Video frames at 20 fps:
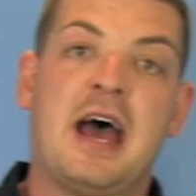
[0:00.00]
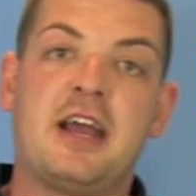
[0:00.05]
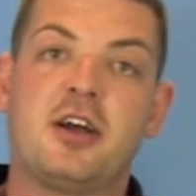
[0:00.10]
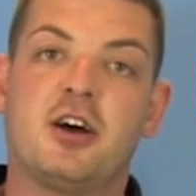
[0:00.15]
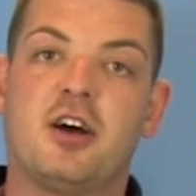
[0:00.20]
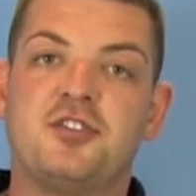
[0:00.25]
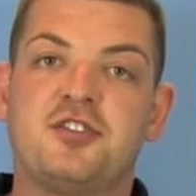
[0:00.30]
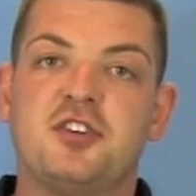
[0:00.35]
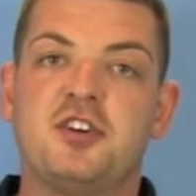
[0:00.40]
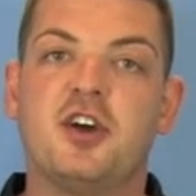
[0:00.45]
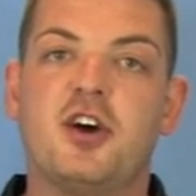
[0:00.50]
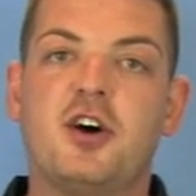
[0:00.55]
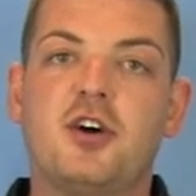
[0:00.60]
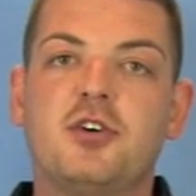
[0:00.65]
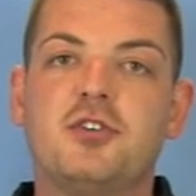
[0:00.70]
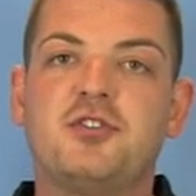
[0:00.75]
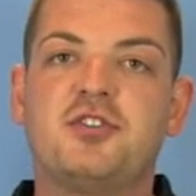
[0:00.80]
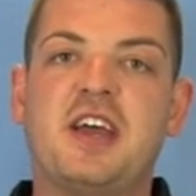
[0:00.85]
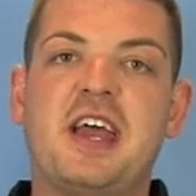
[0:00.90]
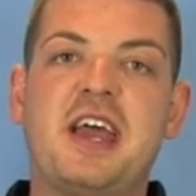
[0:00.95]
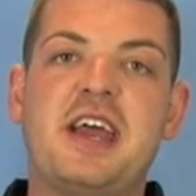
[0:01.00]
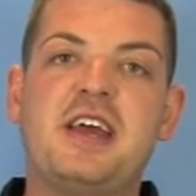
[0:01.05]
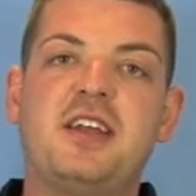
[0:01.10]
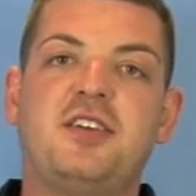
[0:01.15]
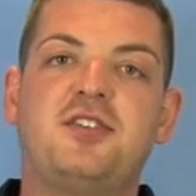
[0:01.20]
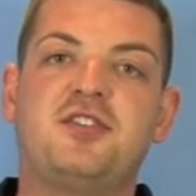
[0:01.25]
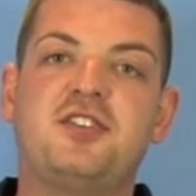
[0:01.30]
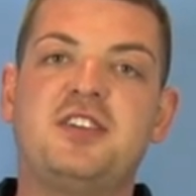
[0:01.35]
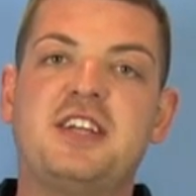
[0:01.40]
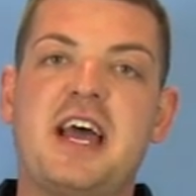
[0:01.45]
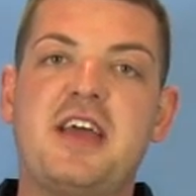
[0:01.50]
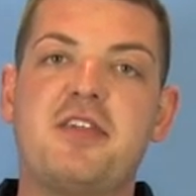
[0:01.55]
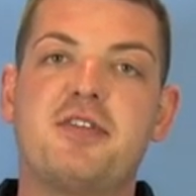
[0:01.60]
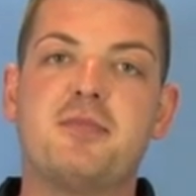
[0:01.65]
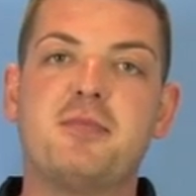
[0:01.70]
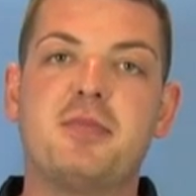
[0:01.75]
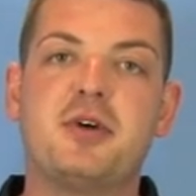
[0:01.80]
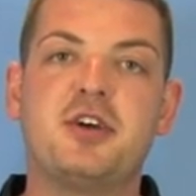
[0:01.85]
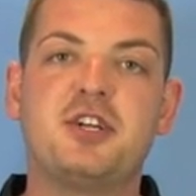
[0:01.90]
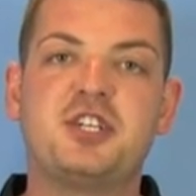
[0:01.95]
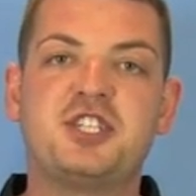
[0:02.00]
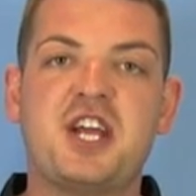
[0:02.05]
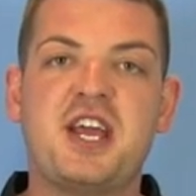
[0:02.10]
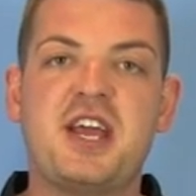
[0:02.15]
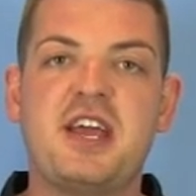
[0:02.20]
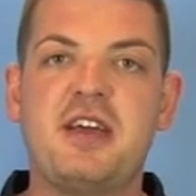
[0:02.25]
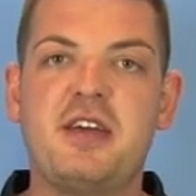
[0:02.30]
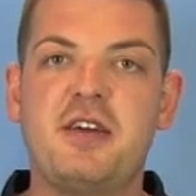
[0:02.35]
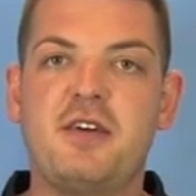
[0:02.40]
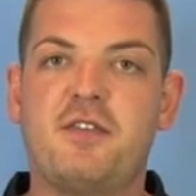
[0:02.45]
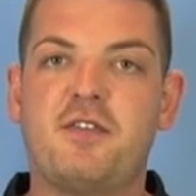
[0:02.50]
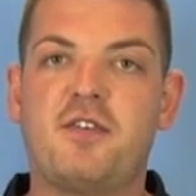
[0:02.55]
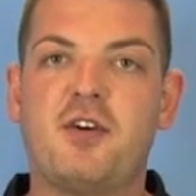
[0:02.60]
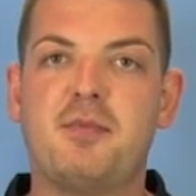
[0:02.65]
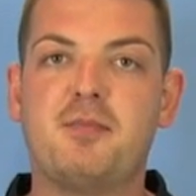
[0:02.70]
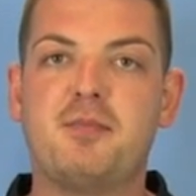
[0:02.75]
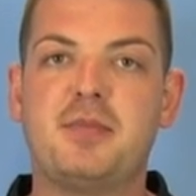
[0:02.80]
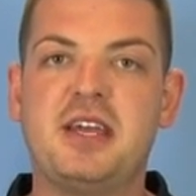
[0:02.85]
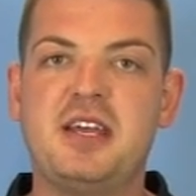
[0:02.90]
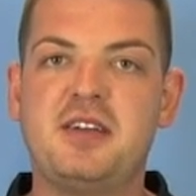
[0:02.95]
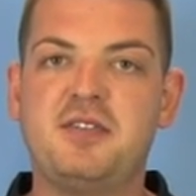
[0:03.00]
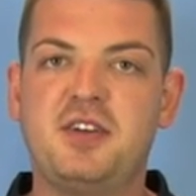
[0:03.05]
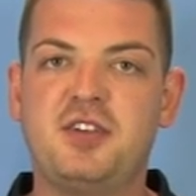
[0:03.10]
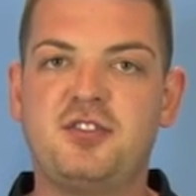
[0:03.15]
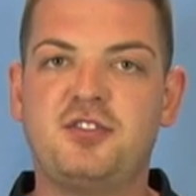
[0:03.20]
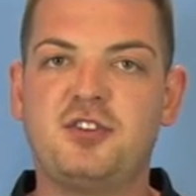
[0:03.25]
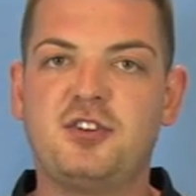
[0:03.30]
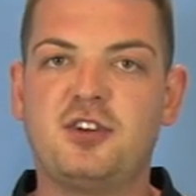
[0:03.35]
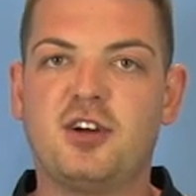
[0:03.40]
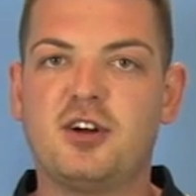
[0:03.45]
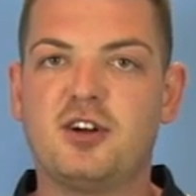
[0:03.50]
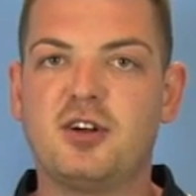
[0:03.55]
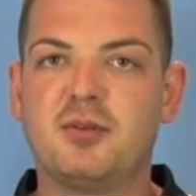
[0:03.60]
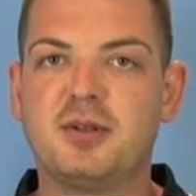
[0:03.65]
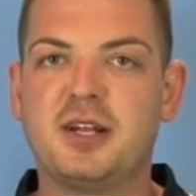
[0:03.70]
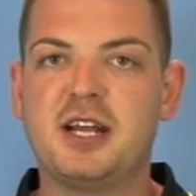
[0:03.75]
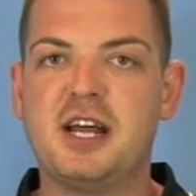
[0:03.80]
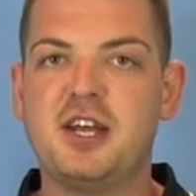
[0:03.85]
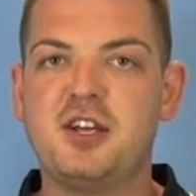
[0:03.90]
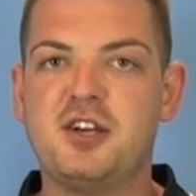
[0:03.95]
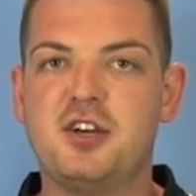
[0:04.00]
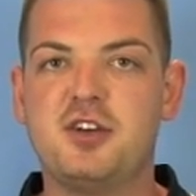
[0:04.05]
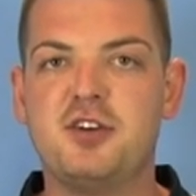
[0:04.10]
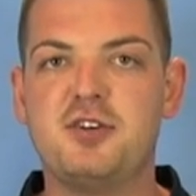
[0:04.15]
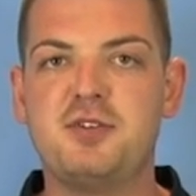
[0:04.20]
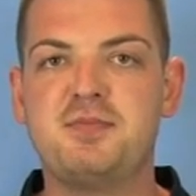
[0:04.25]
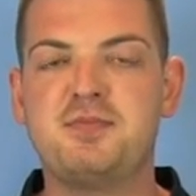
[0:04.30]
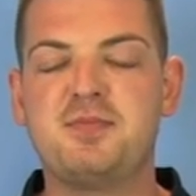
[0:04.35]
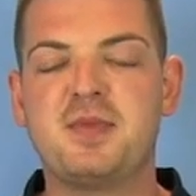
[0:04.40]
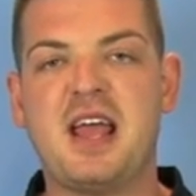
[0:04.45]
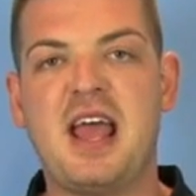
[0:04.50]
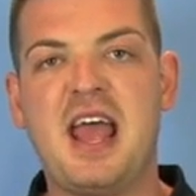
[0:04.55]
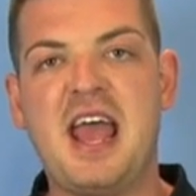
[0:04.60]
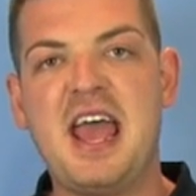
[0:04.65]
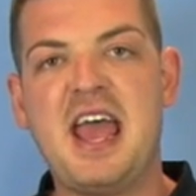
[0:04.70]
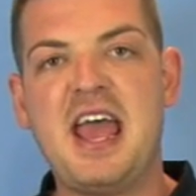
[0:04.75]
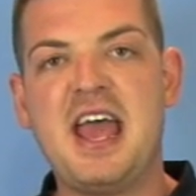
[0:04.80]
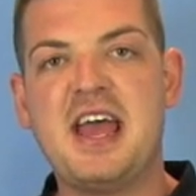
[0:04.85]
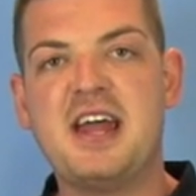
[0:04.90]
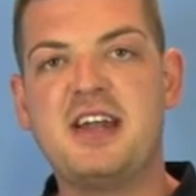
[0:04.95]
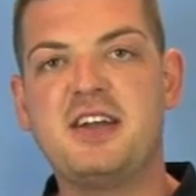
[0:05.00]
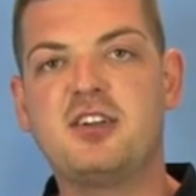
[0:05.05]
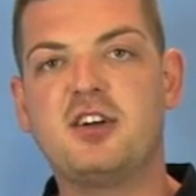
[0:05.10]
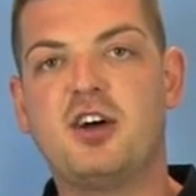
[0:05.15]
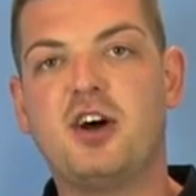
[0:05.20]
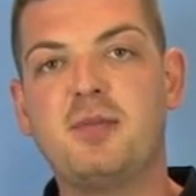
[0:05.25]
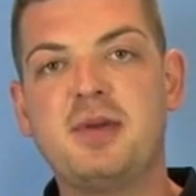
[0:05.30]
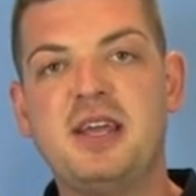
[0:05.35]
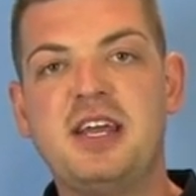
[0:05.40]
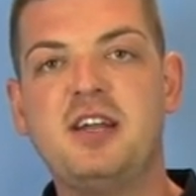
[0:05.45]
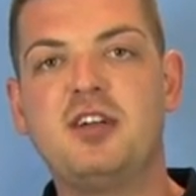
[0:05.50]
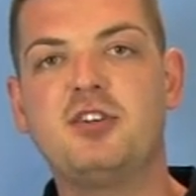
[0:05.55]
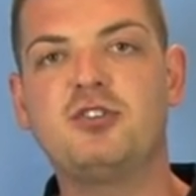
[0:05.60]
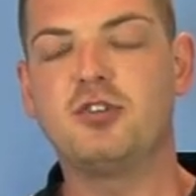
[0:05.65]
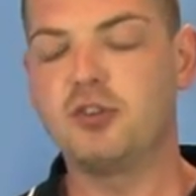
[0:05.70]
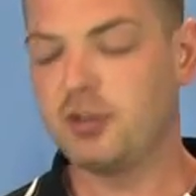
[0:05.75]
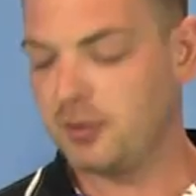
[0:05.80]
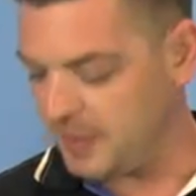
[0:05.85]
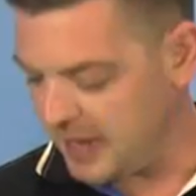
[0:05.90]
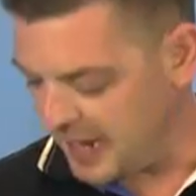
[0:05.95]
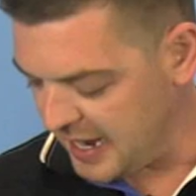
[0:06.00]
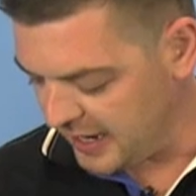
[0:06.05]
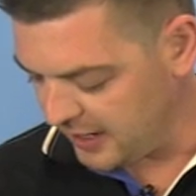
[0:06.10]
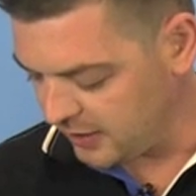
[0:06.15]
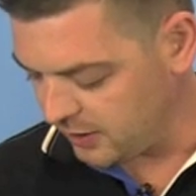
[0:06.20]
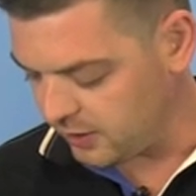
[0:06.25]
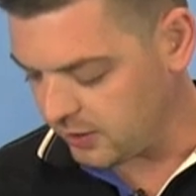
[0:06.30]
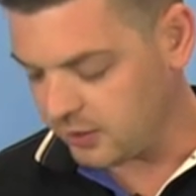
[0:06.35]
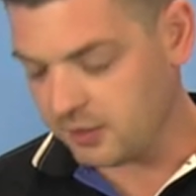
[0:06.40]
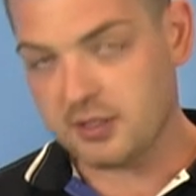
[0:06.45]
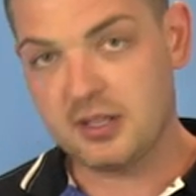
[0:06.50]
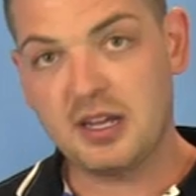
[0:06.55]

Hey guys and girls, it's Nathan Birch here from binvested dot com dot a u, and I'm here to talk about,